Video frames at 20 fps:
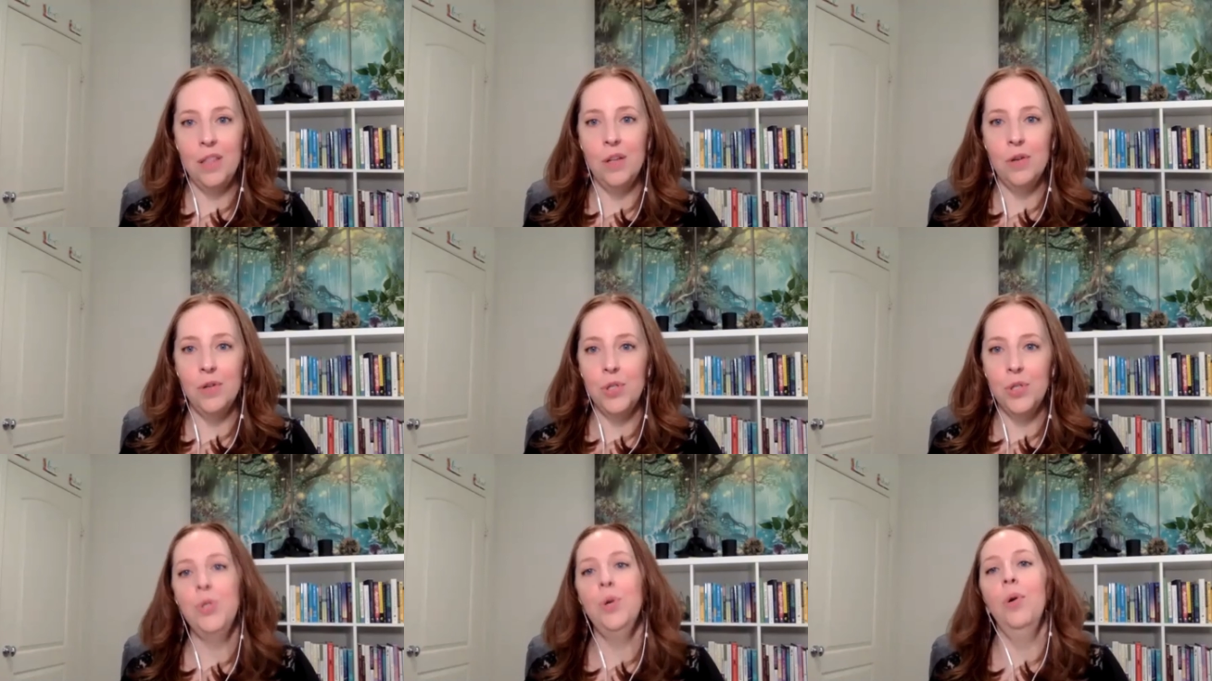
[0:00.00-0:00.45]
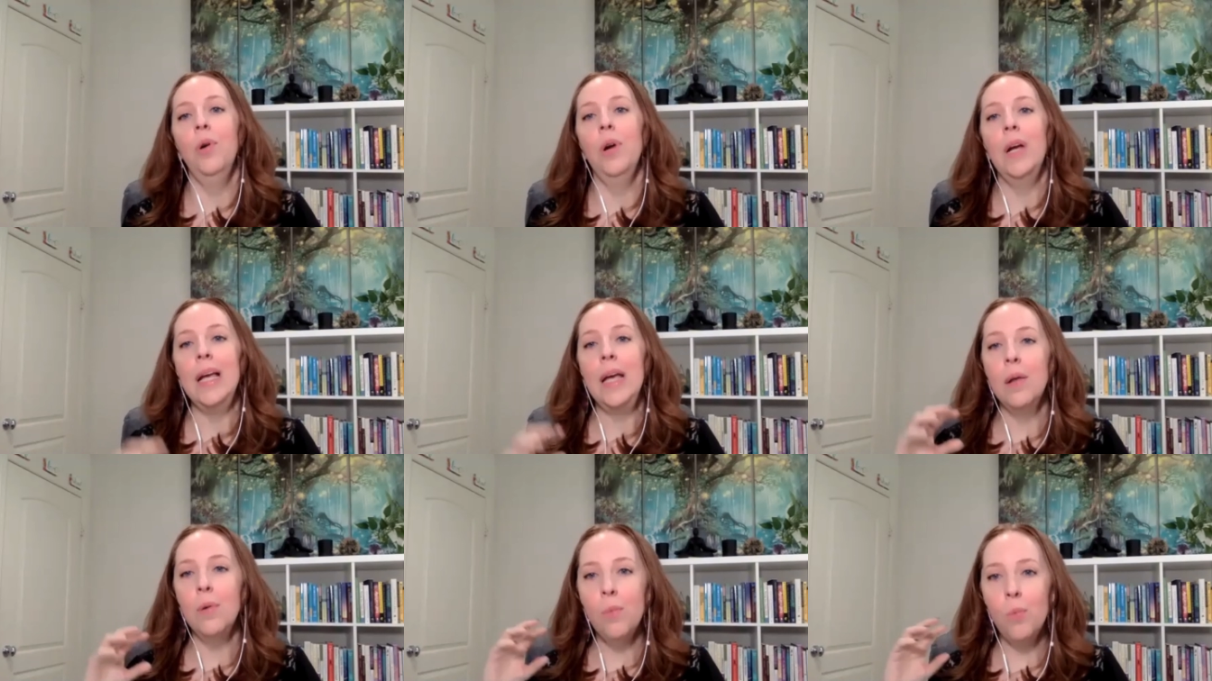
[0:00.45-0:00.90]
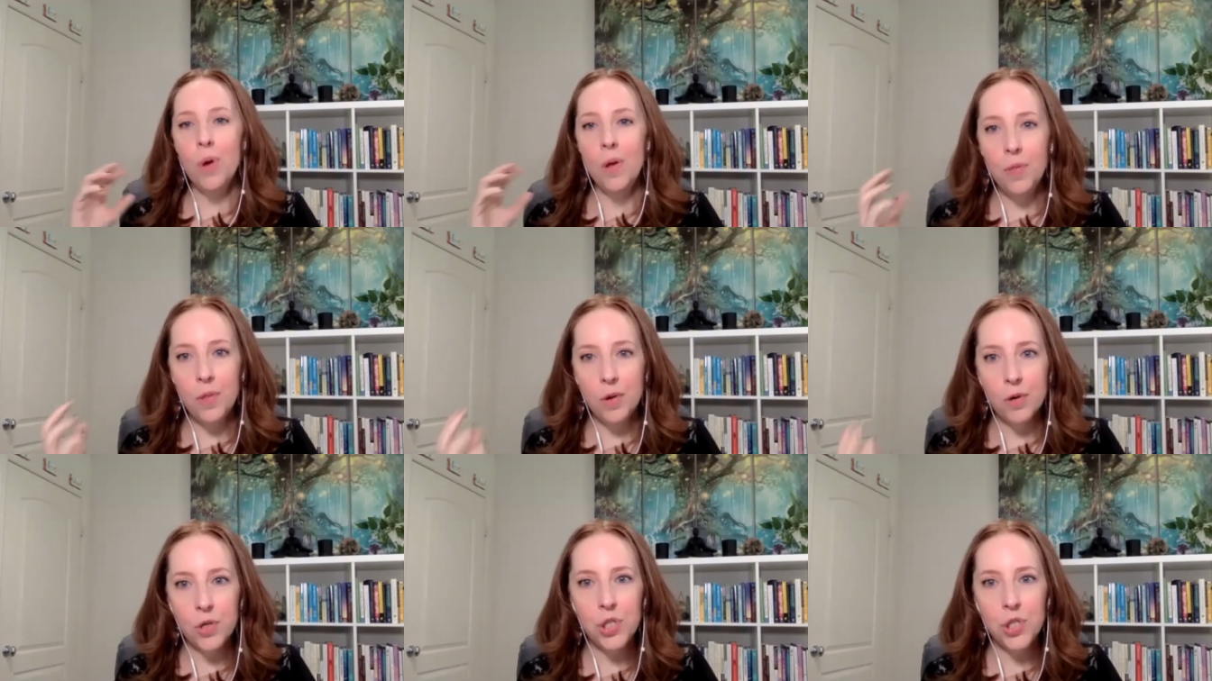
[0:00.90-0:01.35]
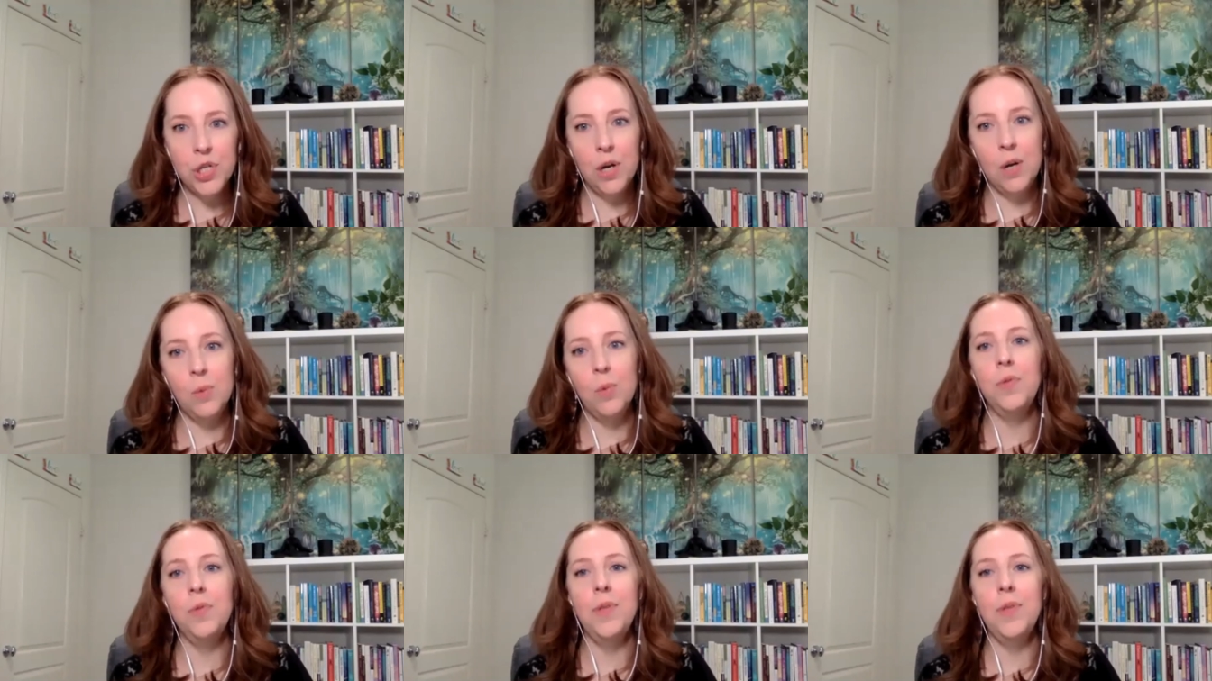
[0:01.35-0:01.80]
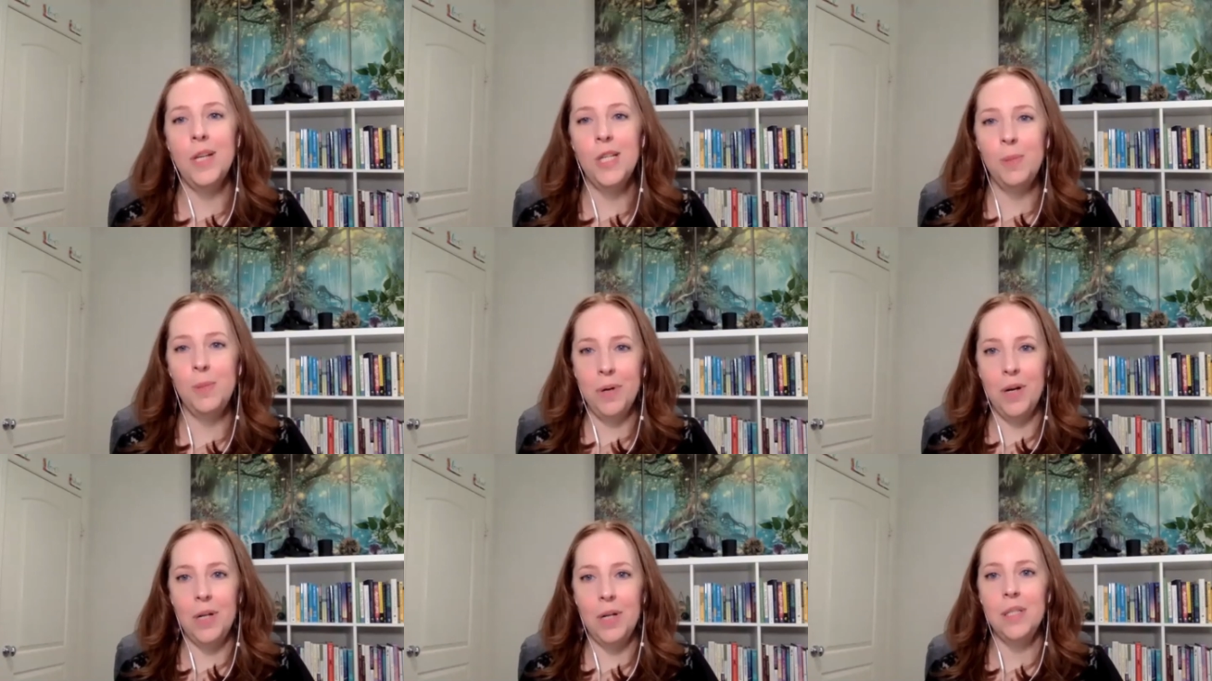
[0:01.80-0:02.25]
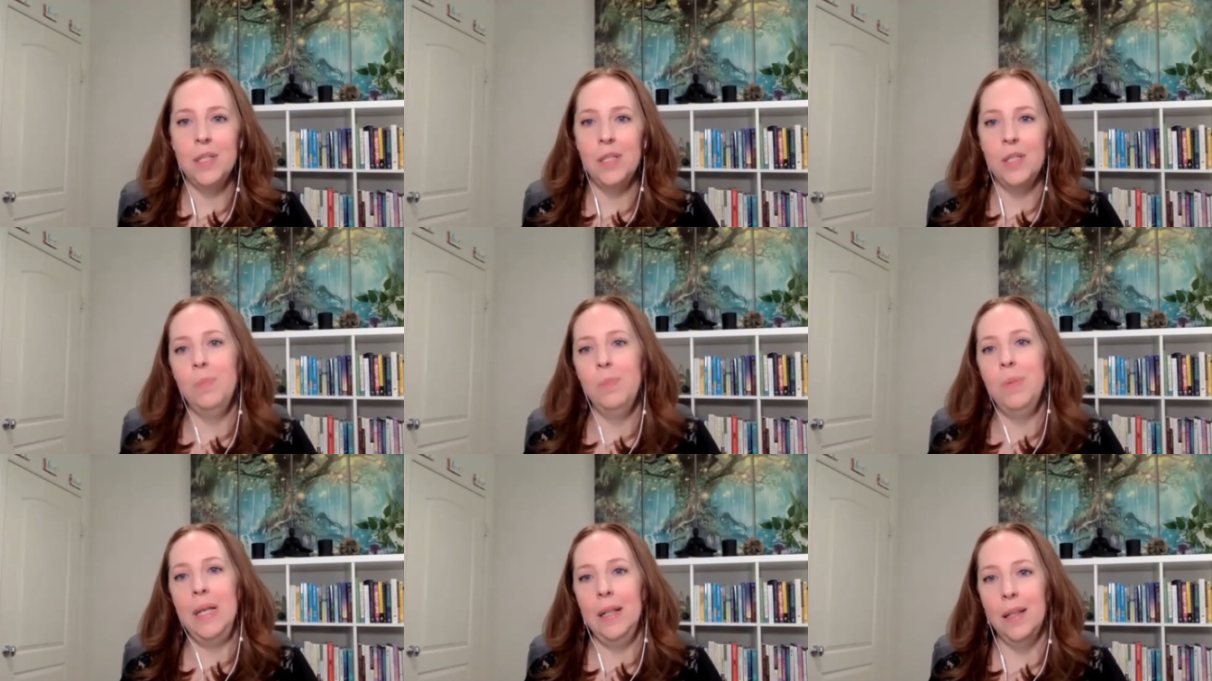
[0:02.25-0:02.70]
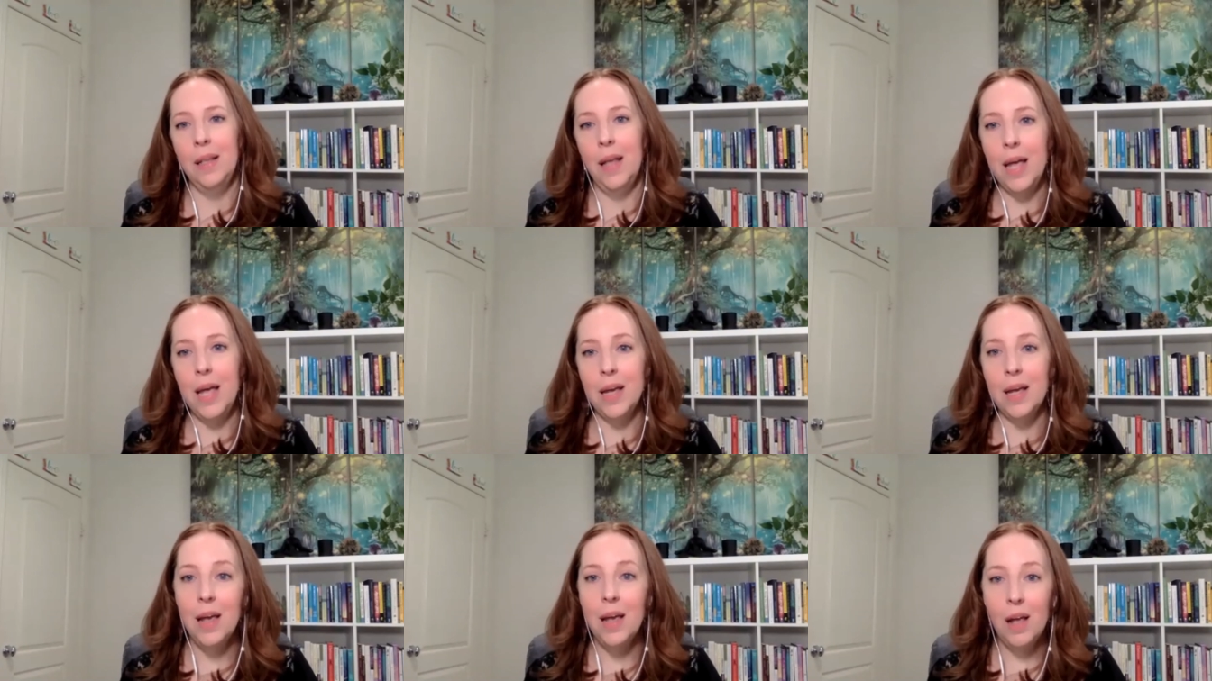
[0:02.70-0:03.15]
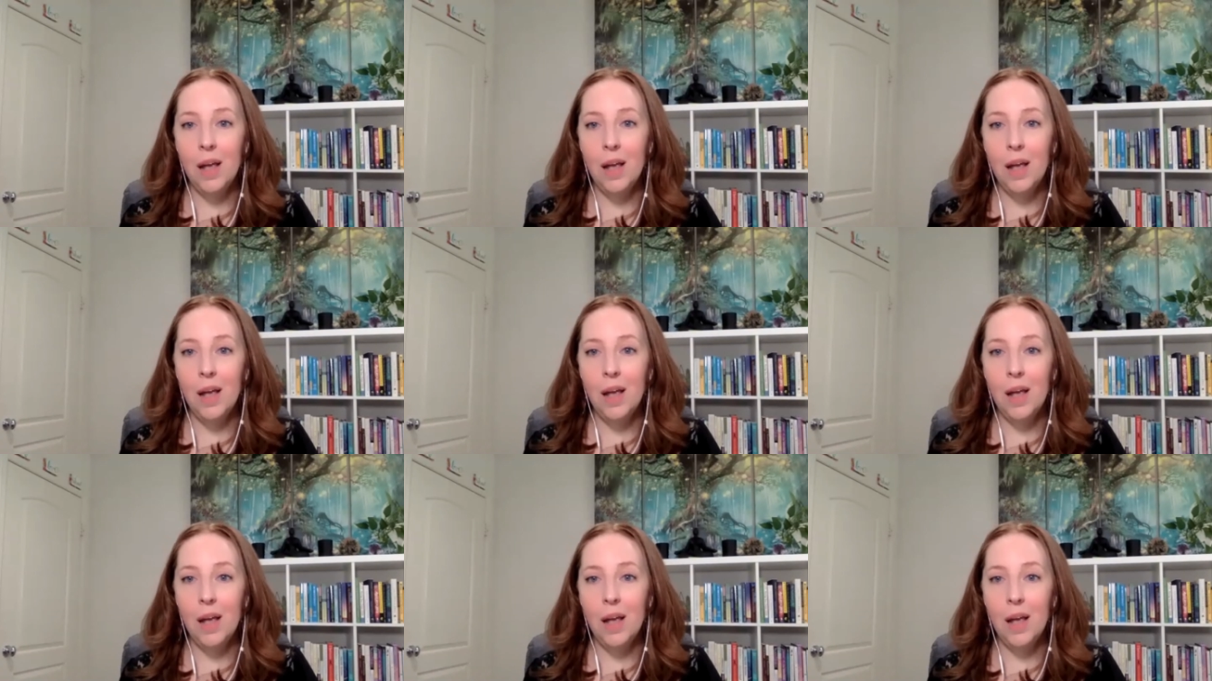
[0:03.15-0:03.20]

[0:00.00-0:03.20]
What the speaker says: their story and when they're sharing what the experience has been like,